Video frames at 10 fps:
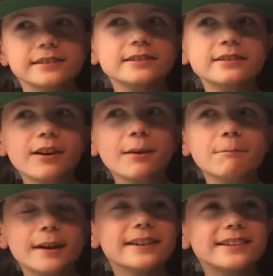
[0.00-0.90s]

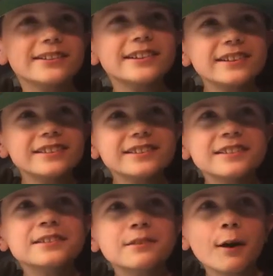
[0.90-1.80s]
subscribe, make sure you
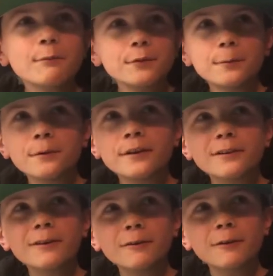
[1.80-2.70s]
subscribe to
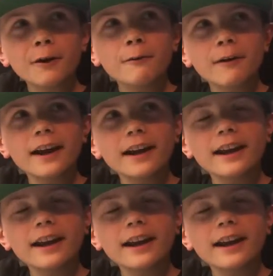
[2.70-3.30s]
this logo right